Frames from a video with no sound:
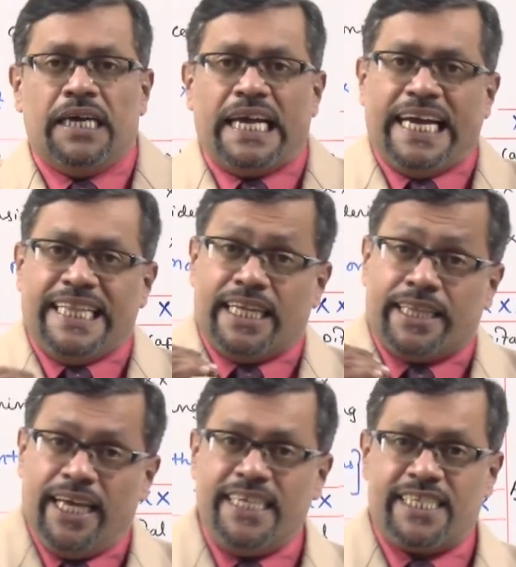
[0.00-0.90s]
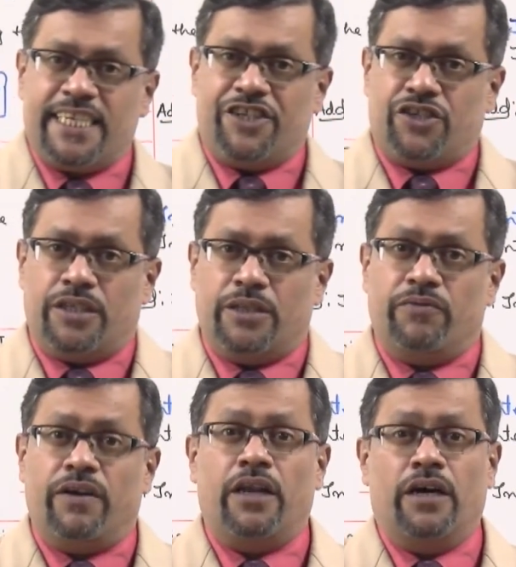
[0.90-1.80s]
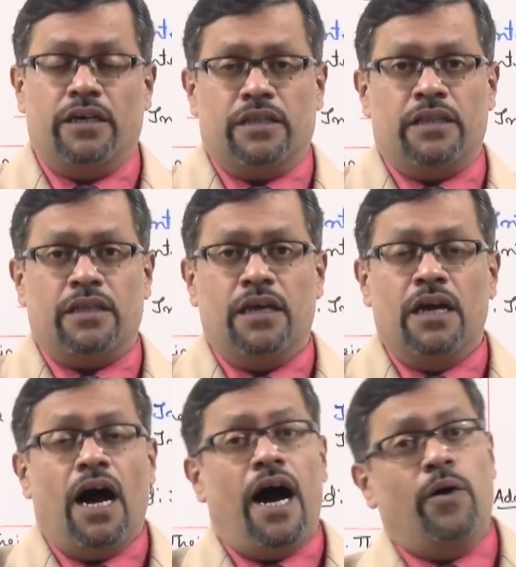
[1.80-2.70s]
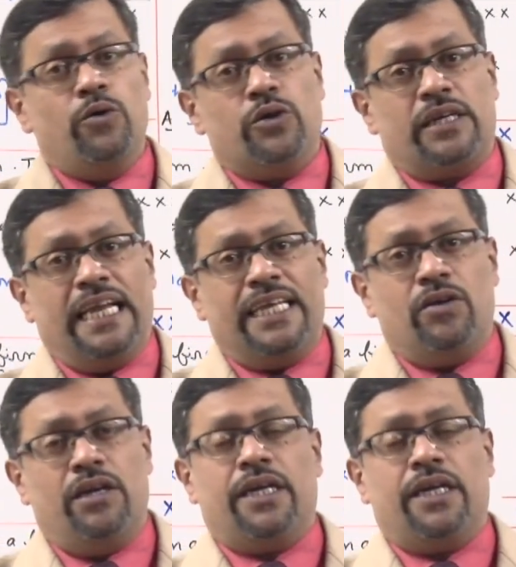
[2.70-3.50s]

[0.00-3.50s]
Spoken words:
In the next session, we learn how to calculate